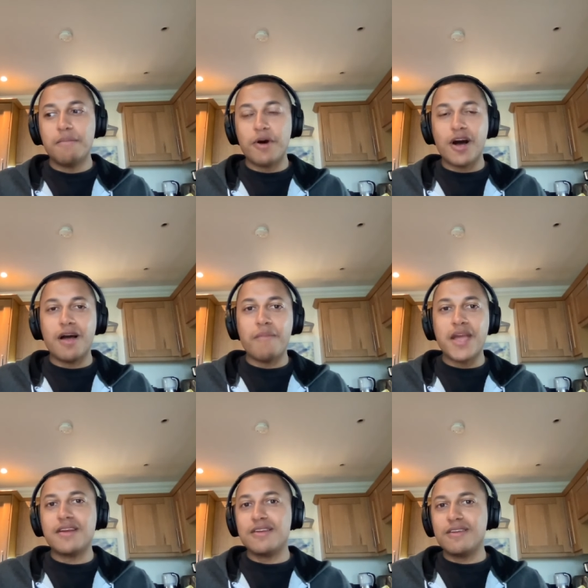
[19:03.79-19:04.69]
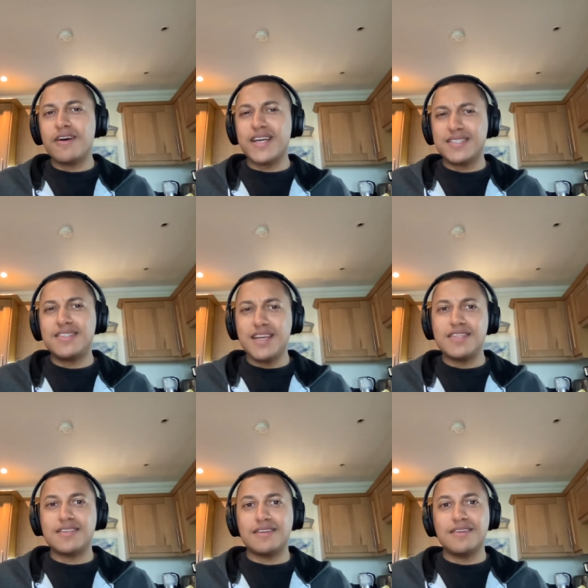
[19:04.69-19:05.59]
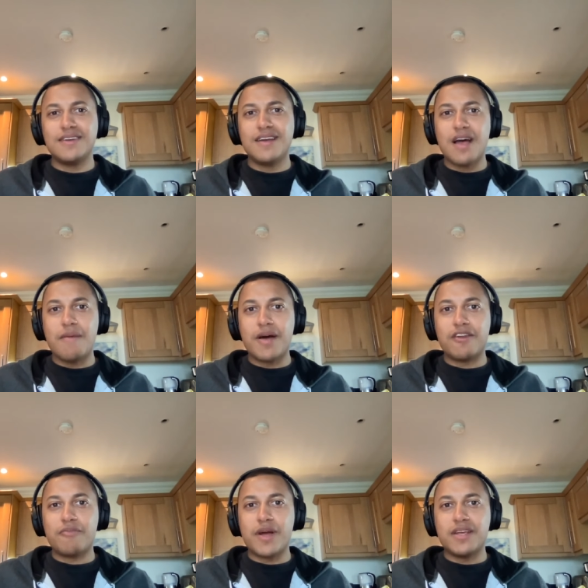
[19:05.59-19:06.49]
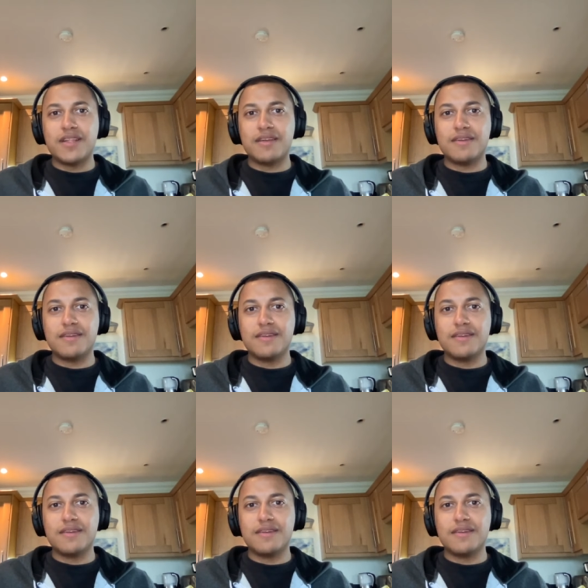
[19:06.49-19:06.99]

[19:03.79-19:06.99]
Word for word: But I made a nice, decent amount of money then.